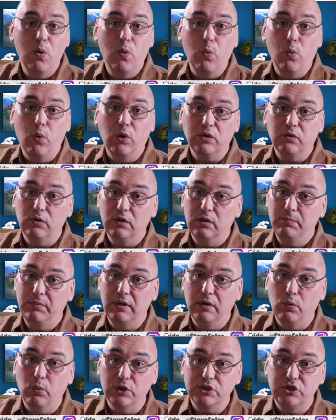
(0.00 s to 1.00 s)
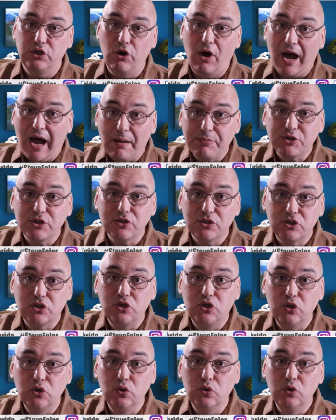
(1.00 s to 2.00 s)
What's your options
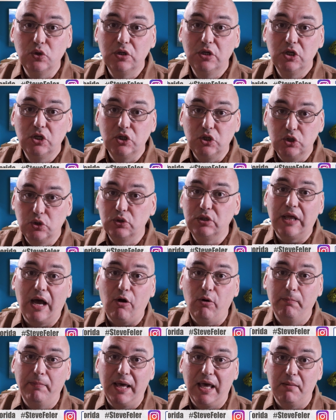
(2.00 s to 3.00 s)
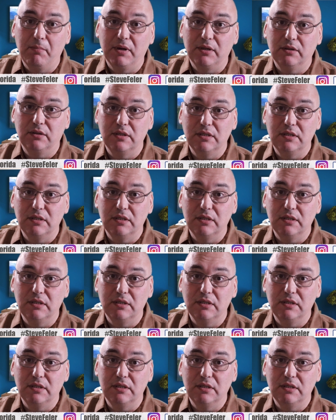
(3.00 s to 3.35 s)
to do down payment?